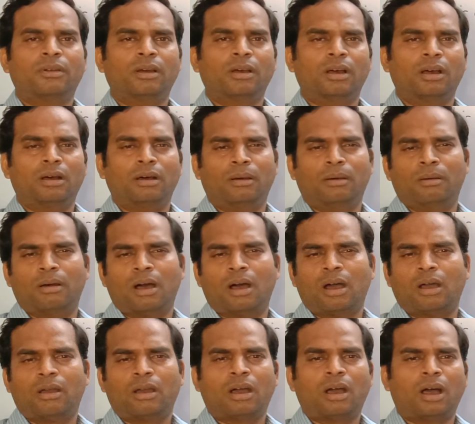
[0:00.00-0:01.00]

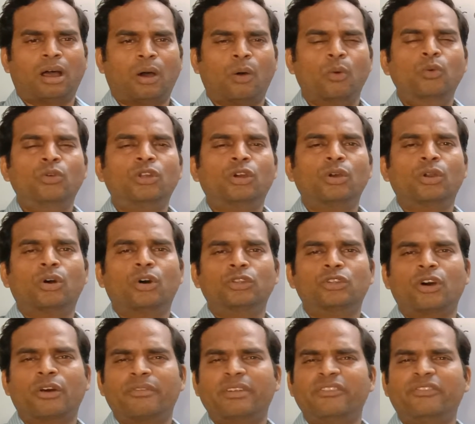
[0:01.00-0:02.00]
outgrowth,
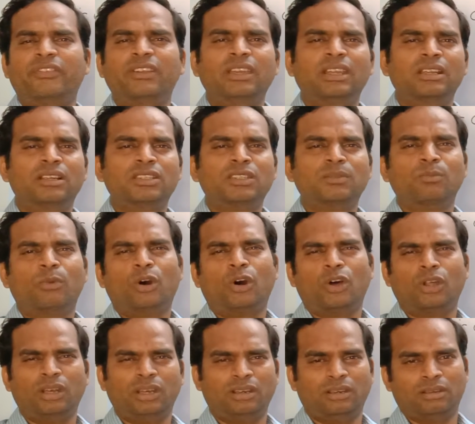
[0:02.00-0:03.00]
or we feel a
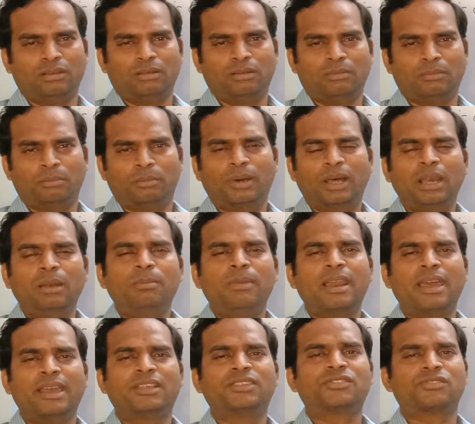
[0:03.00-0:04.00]
small
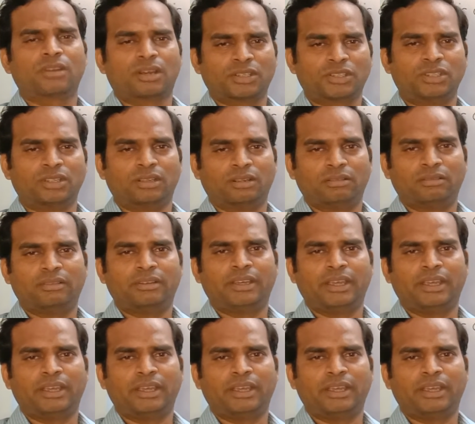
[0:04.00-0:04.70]
bulb-like structure